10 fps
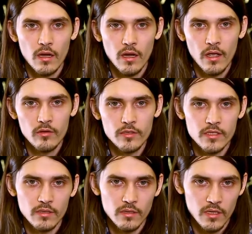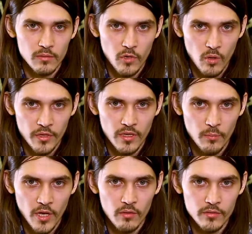iodine and bromine
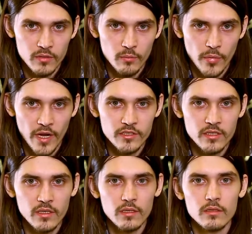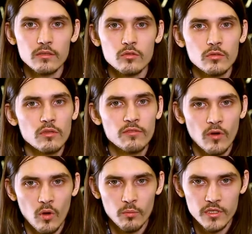compounds practically do not
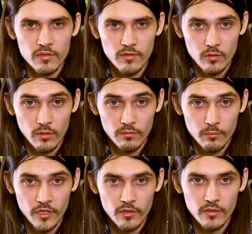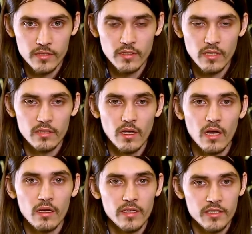form individual minerals and
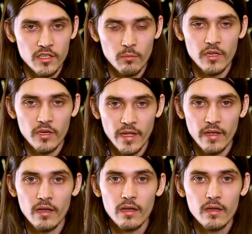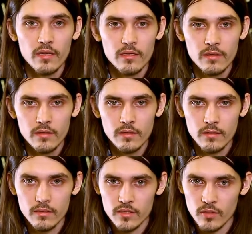are extremely rare.
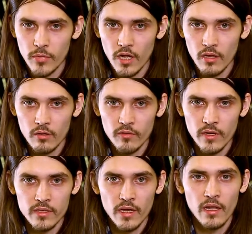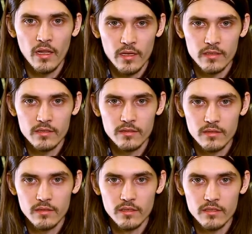The bulk of the halides
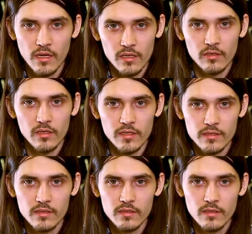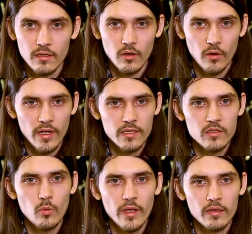is colorless or has
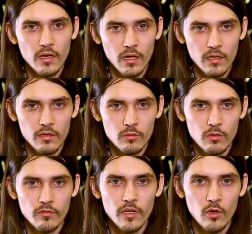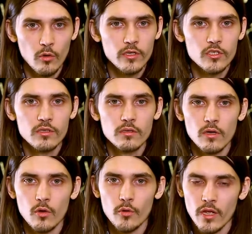a white color with a greenish
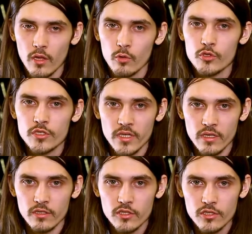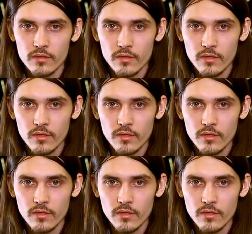or yellowish tinge.